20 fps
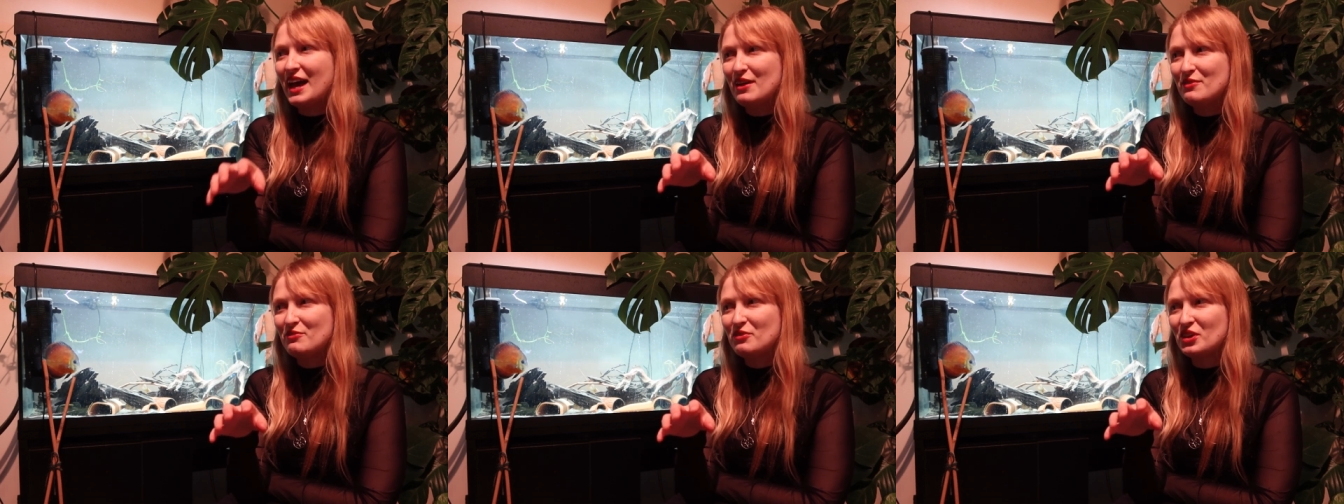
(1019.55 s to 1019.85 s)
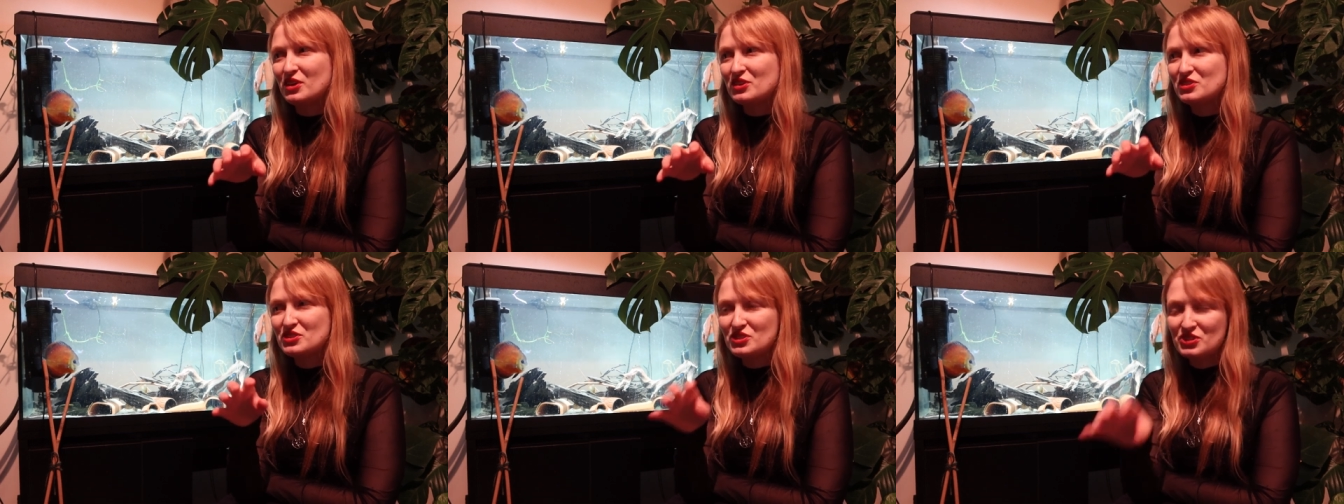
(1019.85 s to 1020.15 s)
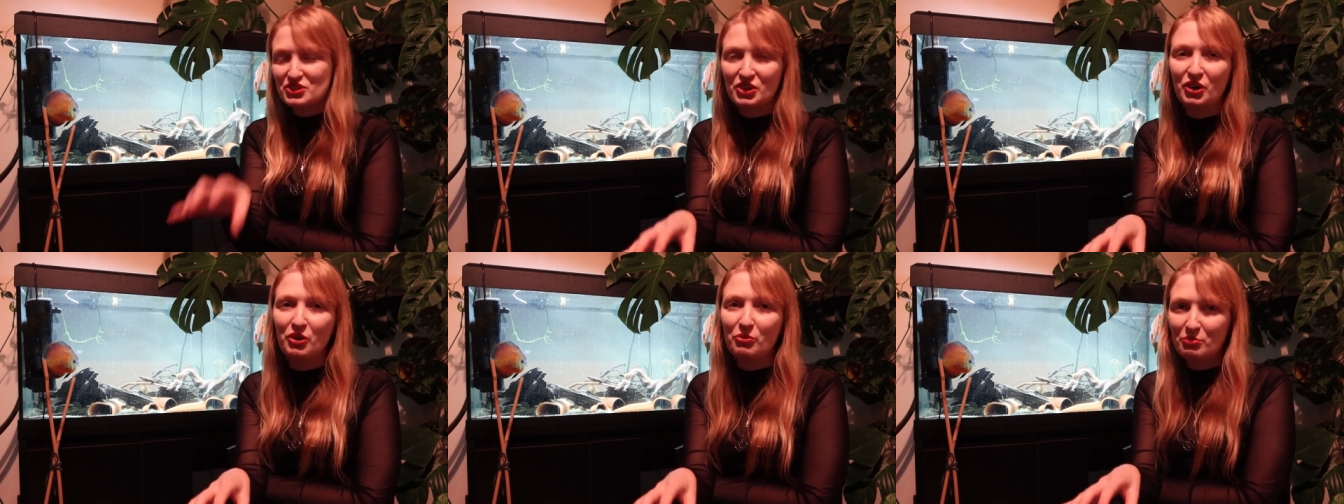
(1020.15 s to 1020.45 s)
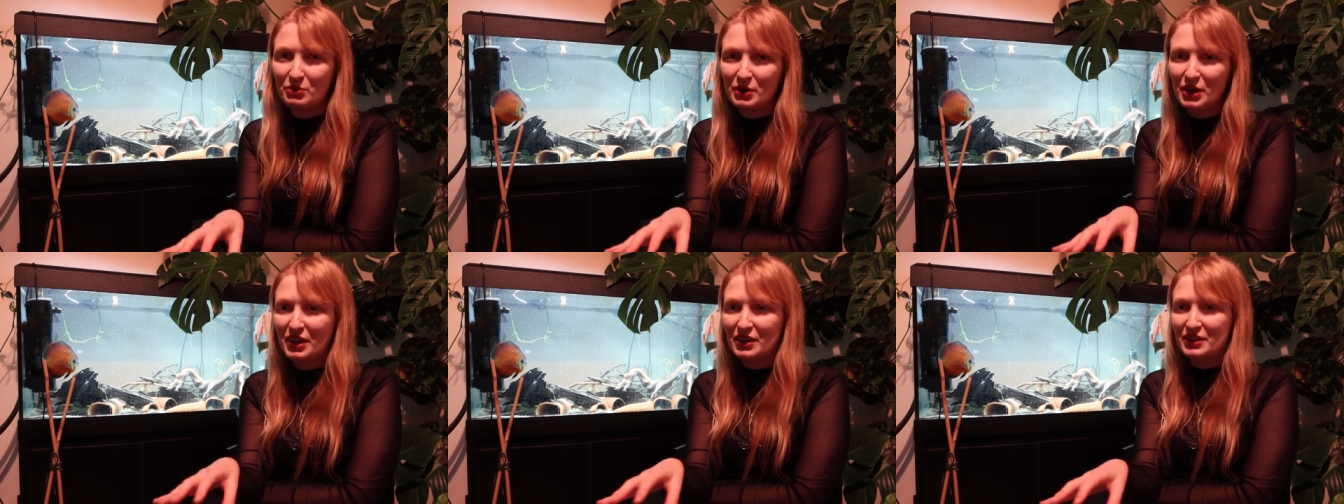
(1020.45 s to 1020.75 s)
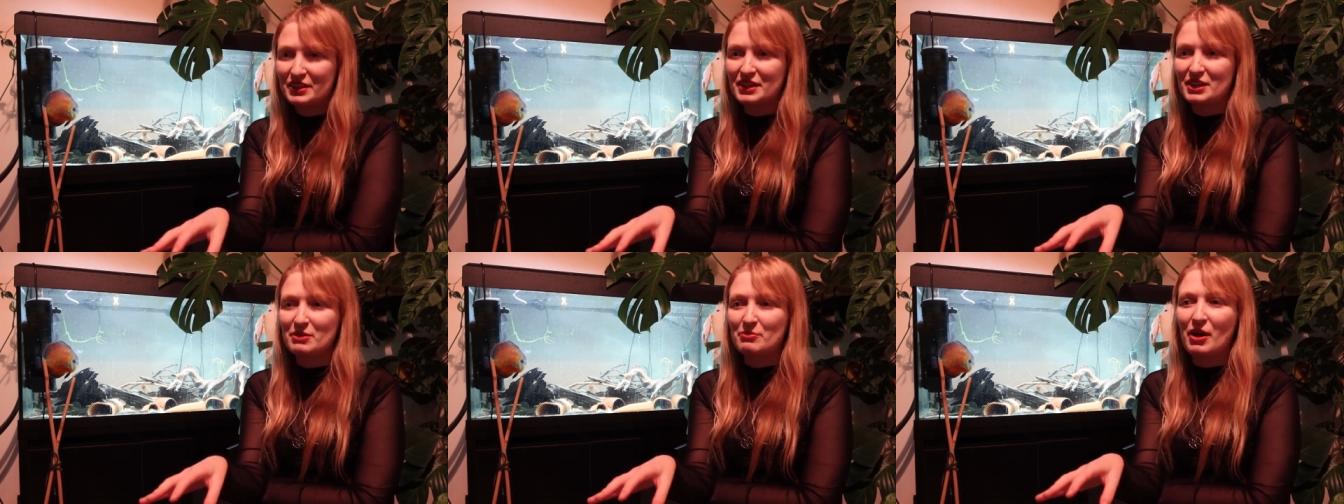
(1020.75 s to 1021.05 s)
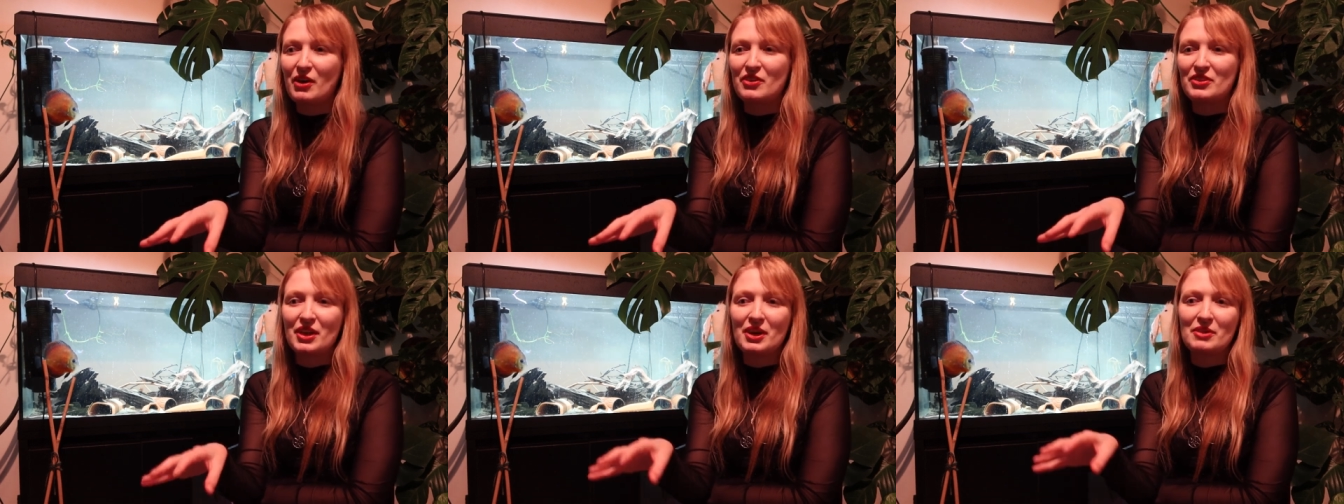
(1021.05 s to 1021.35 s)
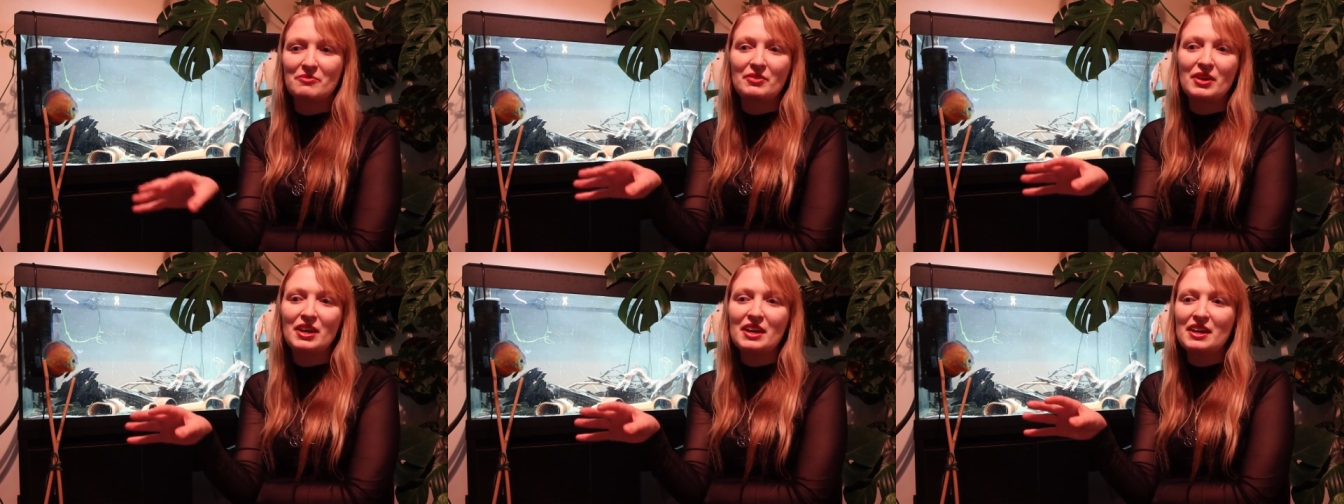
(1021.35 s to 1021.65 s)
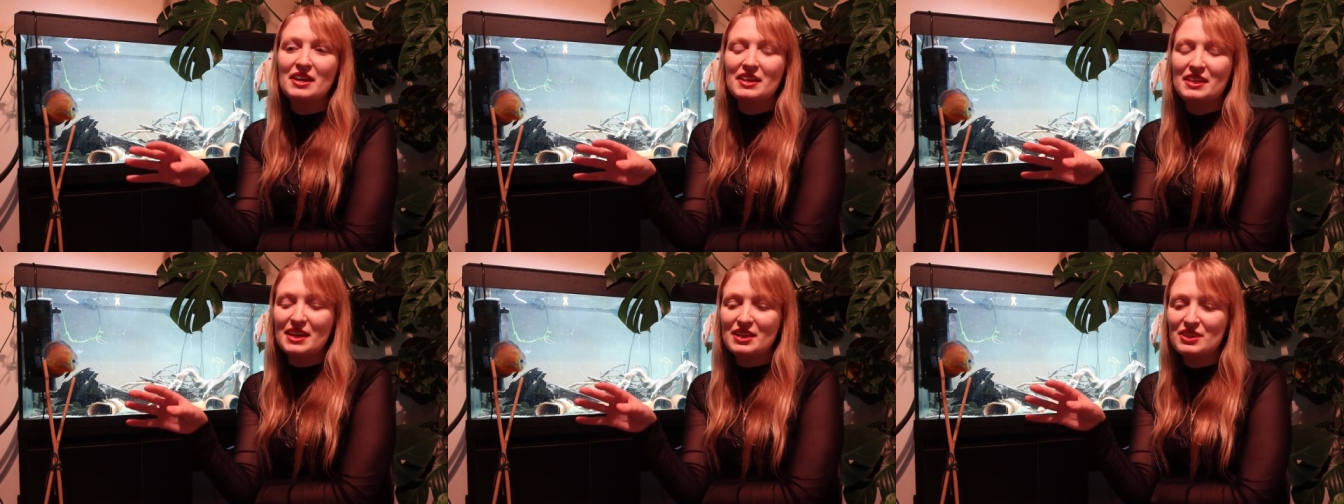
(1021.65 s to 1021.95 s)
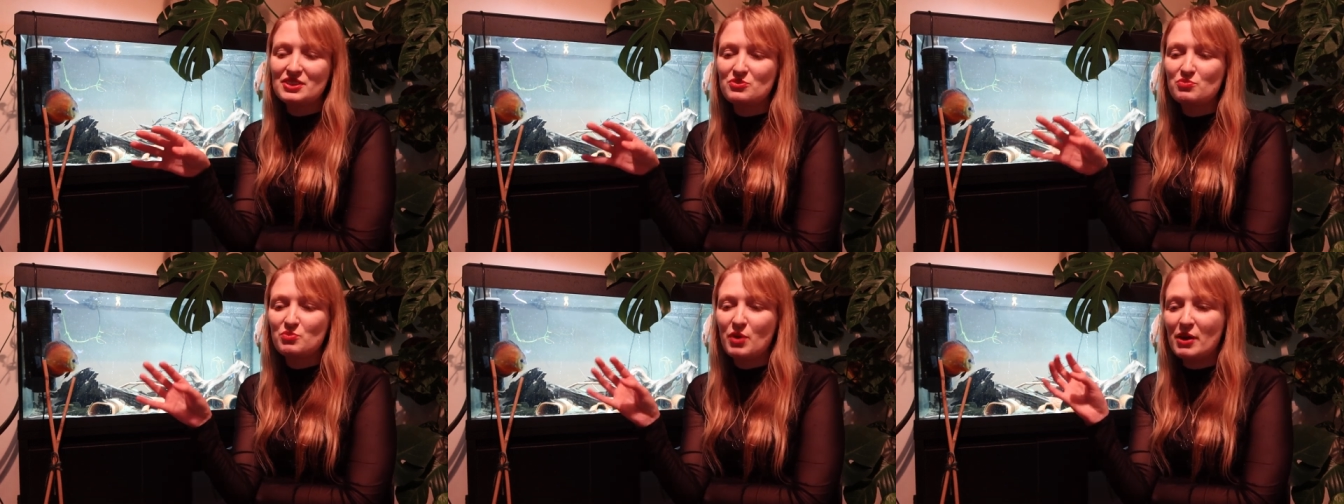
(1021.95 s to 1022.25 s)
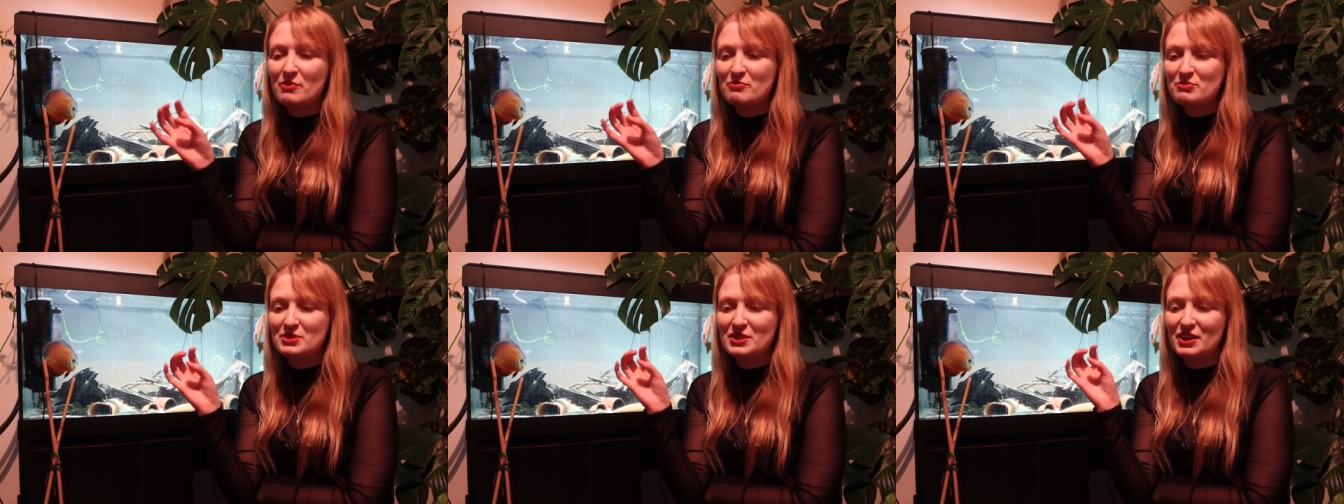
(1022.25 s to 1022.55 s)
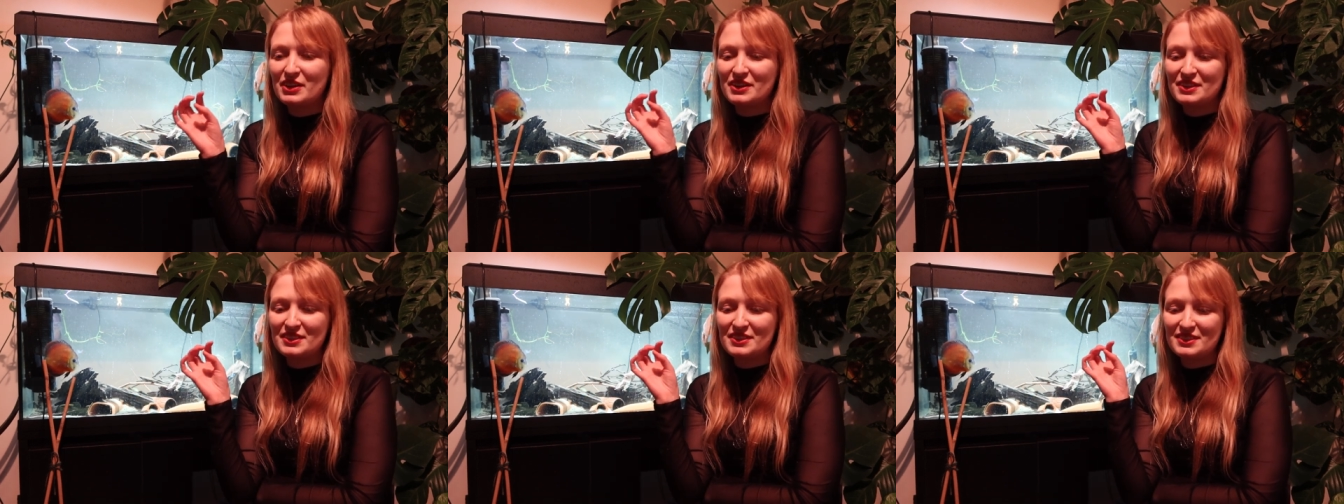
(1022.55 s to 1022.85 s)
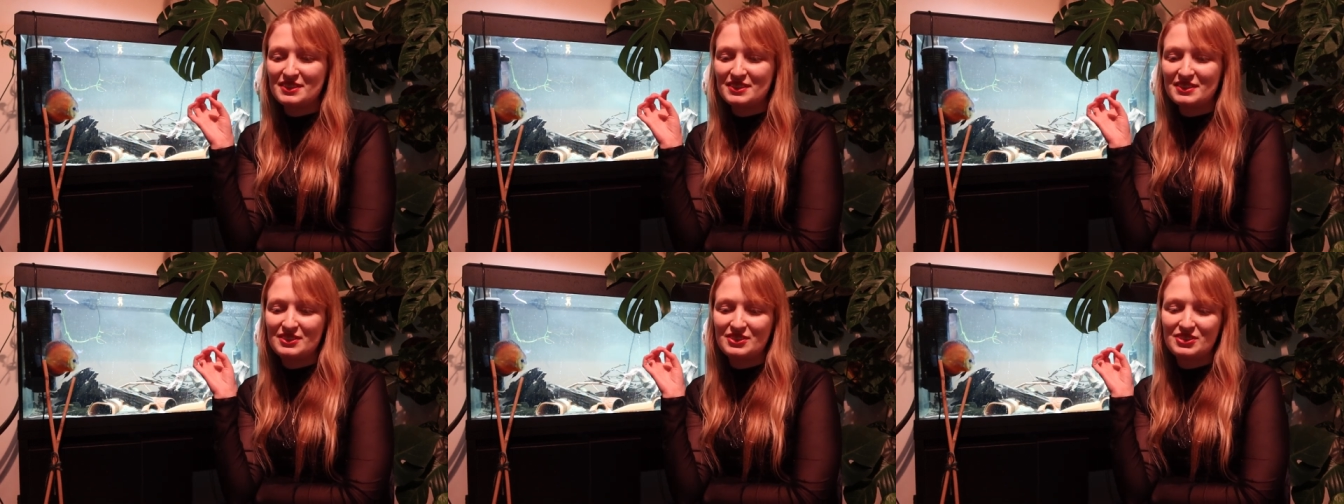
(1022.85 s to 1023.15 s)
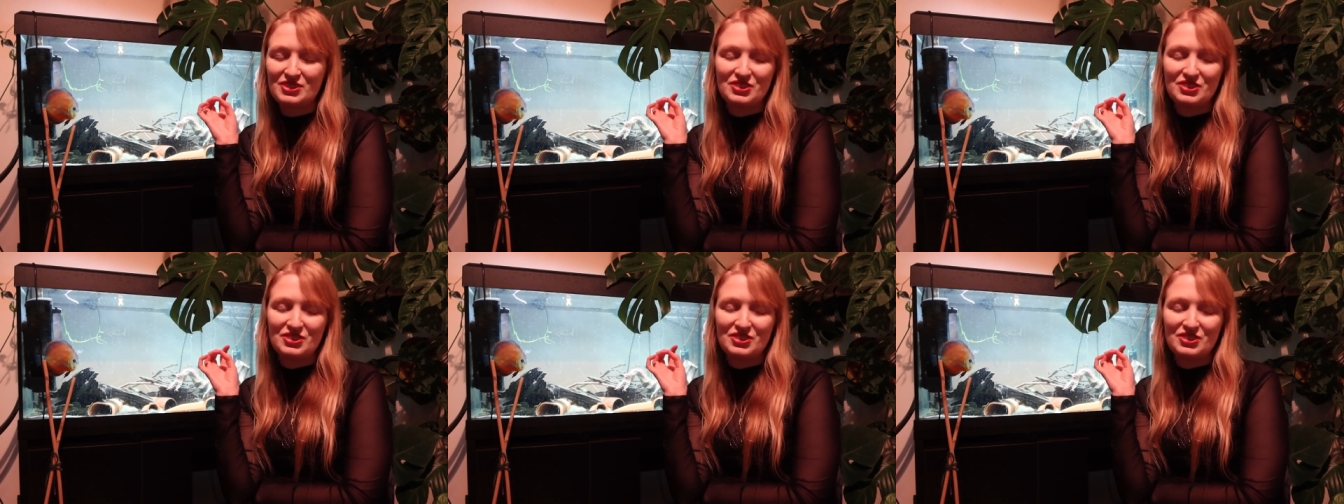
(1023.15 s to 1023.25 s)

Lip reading: ever stop learning about them. There's websites